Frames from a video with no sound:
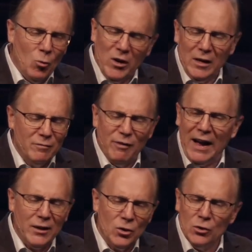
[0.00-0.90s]
I want to
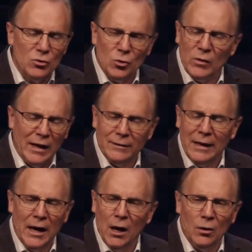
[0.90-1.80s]
invite you to do
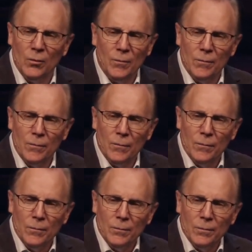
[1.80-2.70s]
that now.
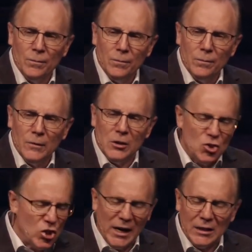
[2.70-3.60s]

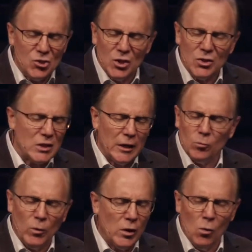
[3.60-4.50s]
It
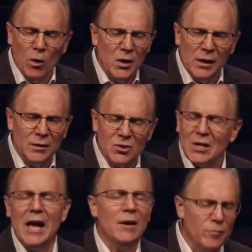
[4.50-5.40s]
changes, it
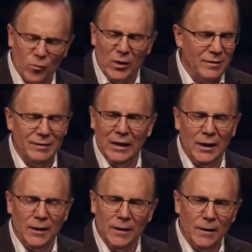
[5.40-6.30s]
reorients
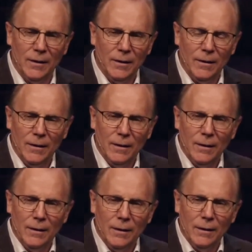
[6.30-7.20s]
everything.
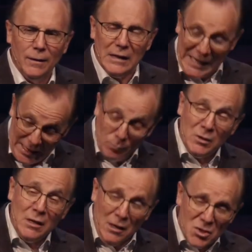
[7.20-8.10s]
The
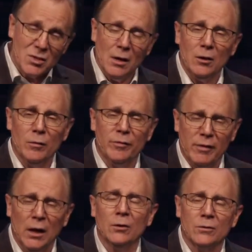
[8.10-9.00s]
emptiness that
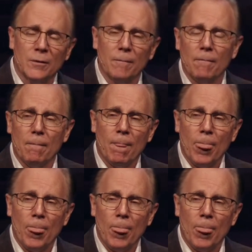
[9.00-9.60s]
you've felt,